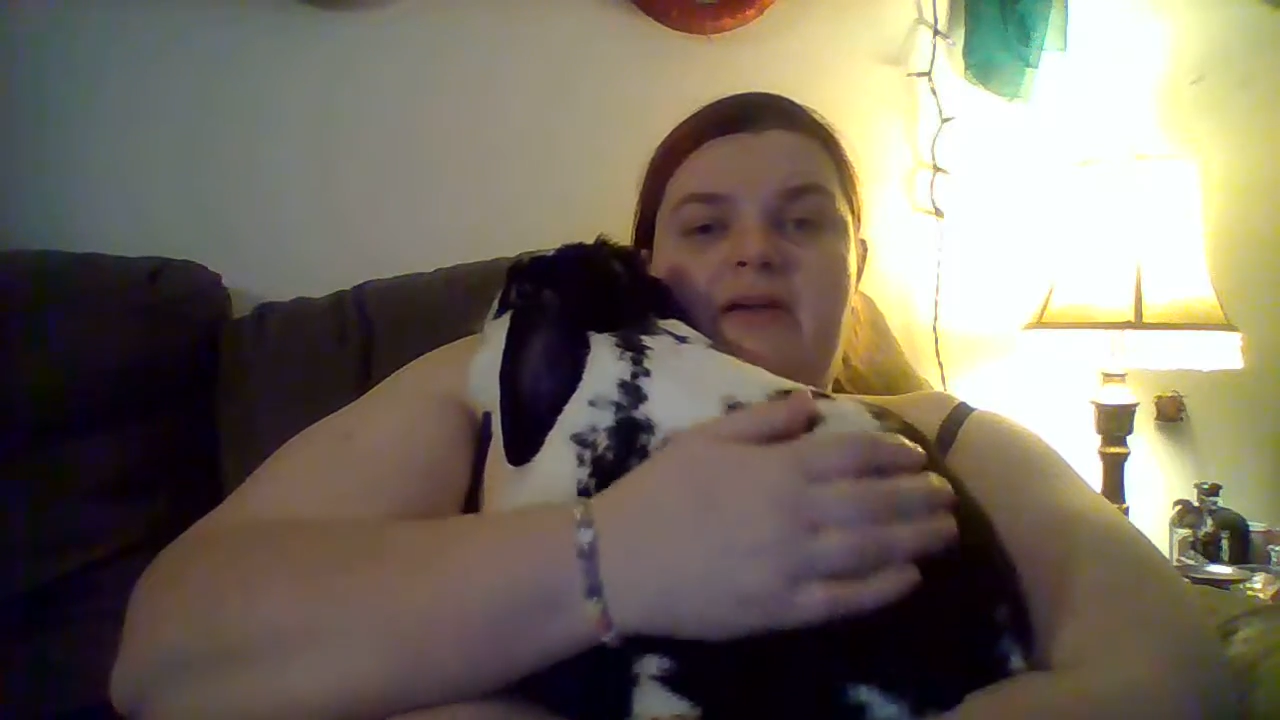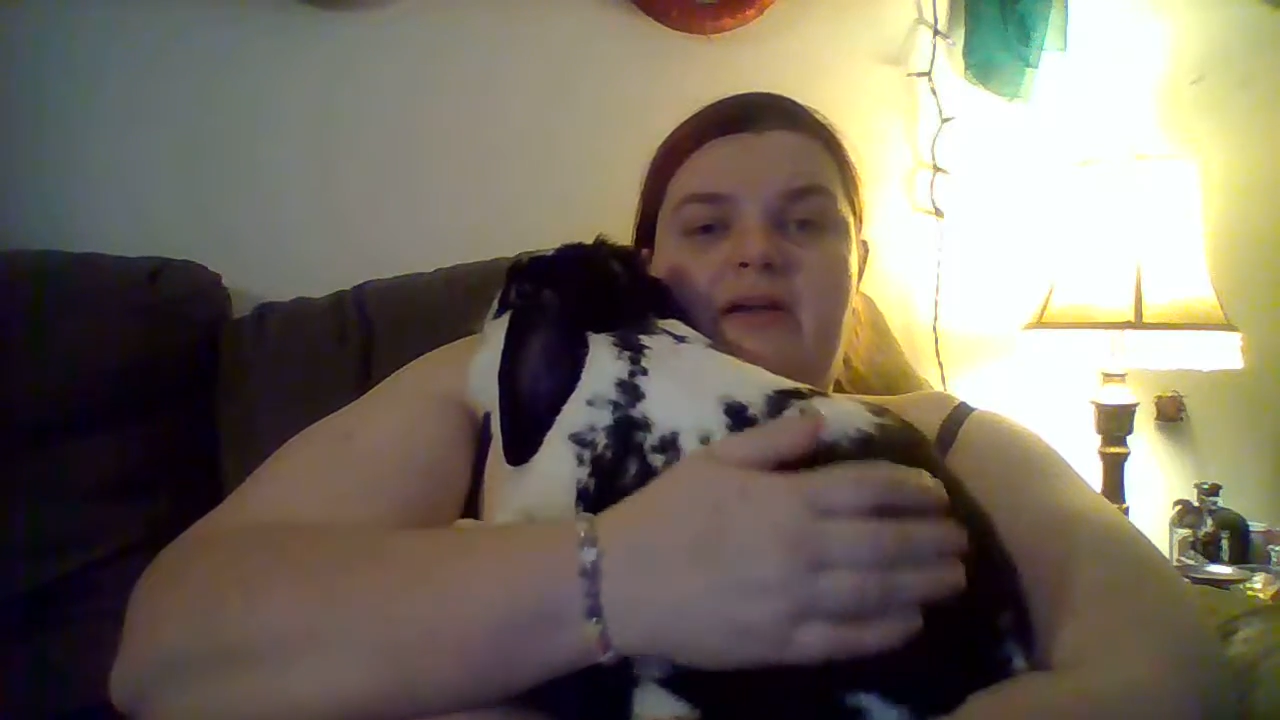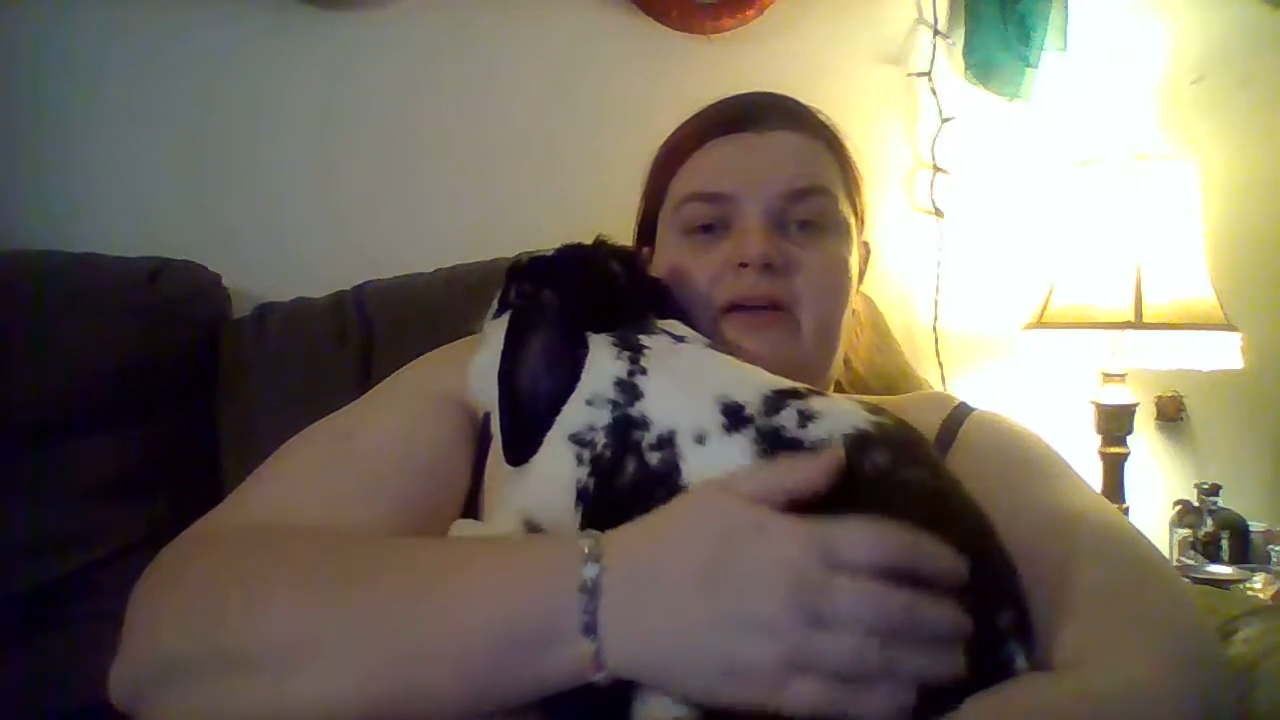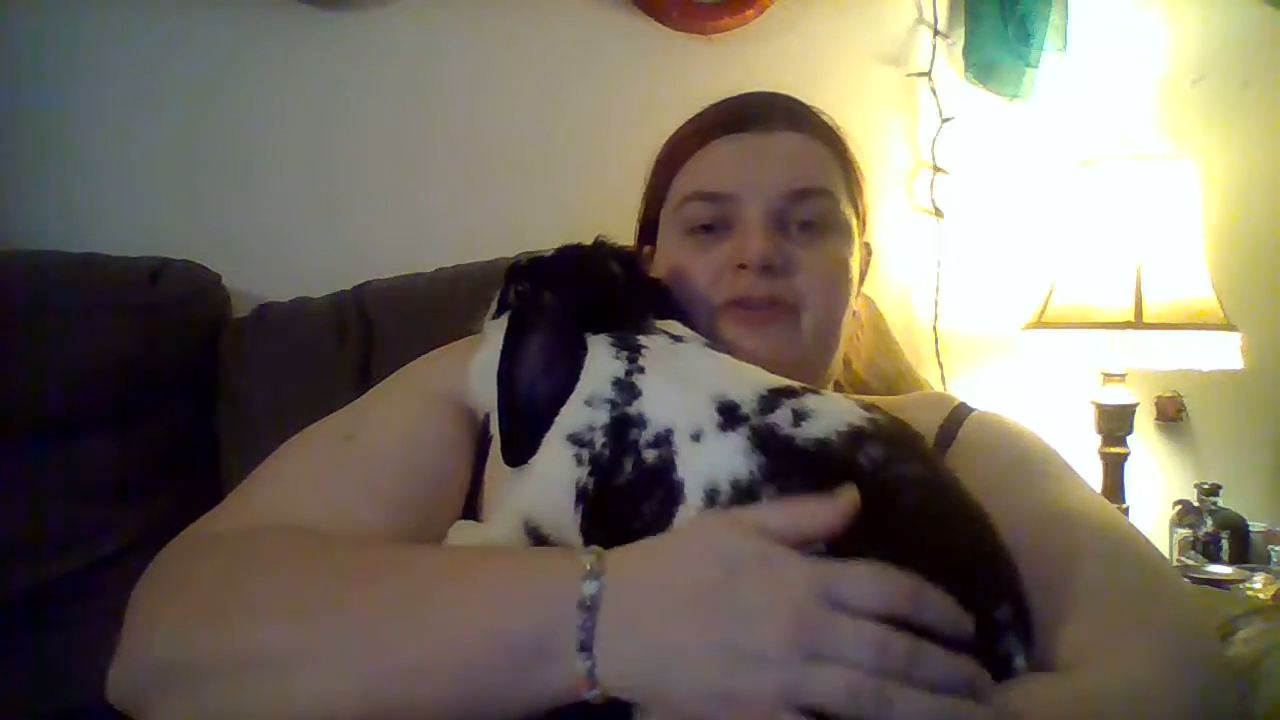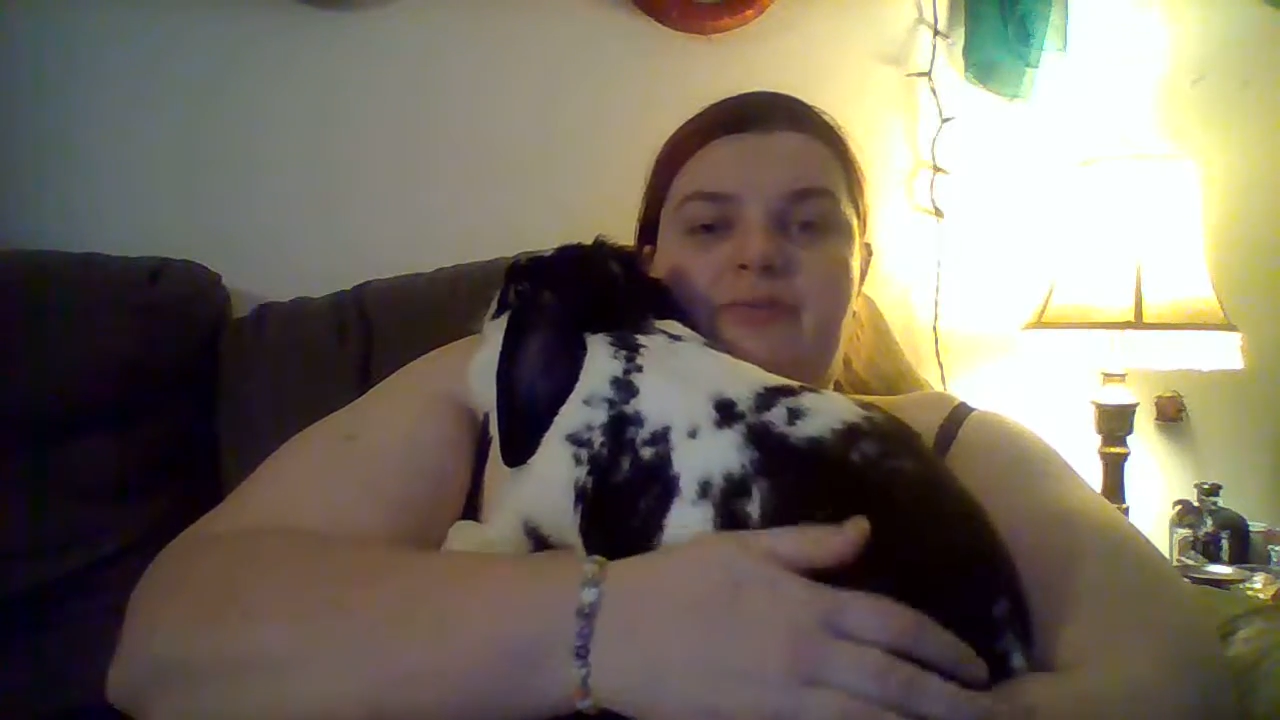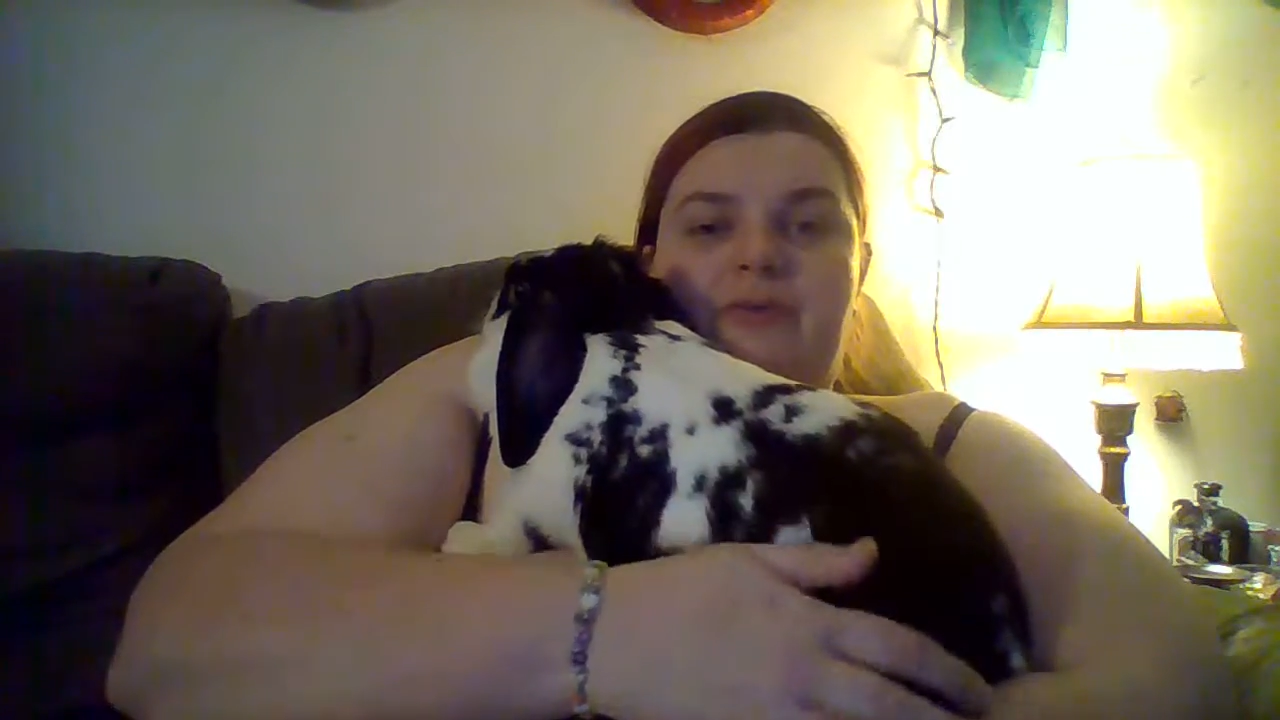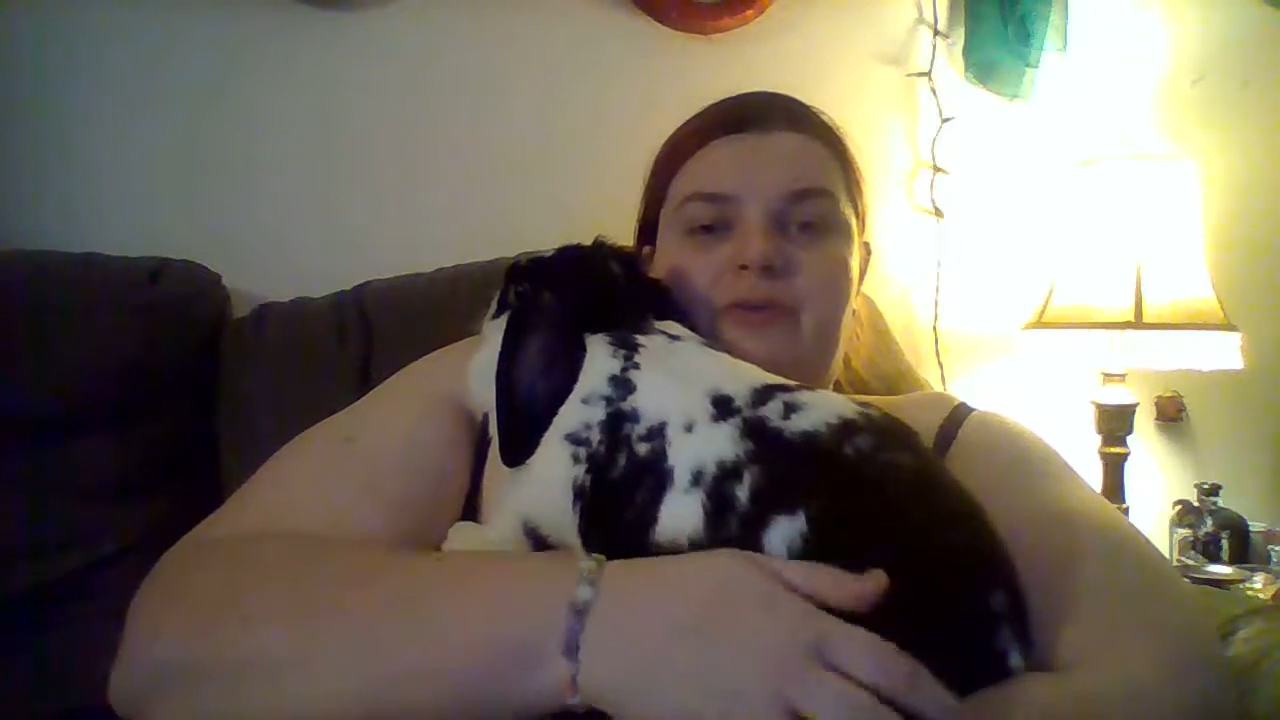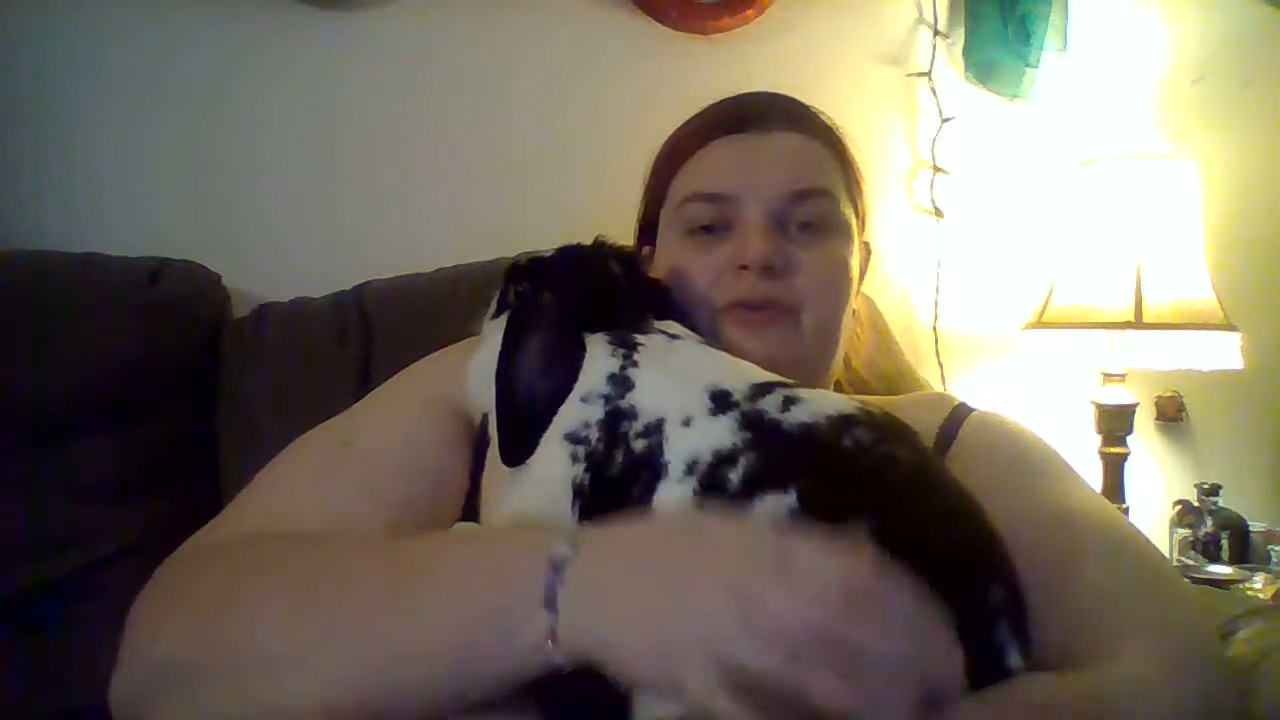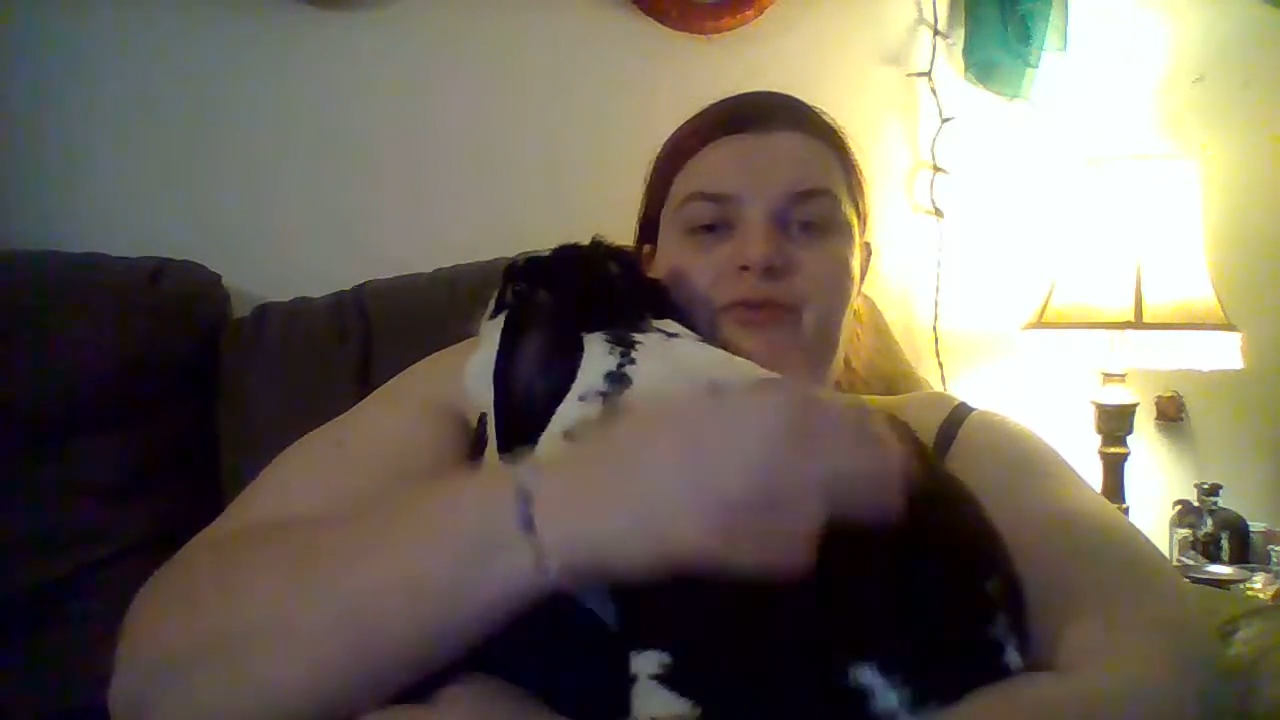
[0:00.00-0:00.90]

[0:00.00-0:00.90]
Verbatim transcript: got Cosmosis